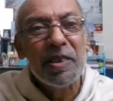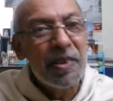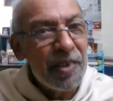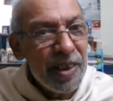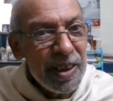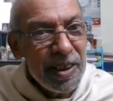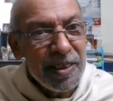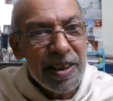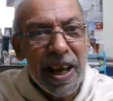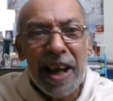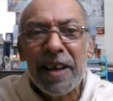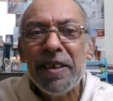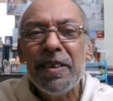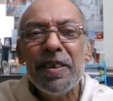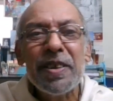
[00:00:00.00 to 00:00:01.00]
greed,
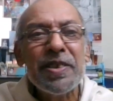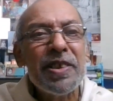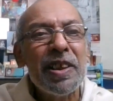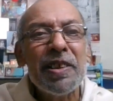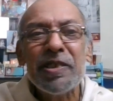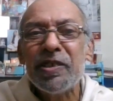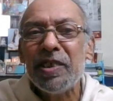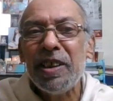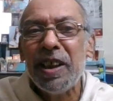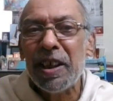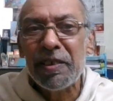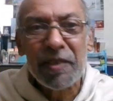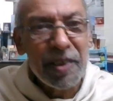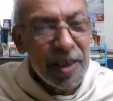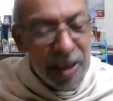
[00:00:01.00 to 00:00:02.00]
anger, jealousy,
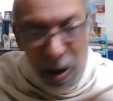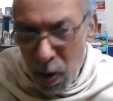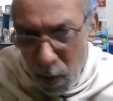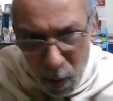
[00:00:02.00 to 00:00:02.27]
hatred,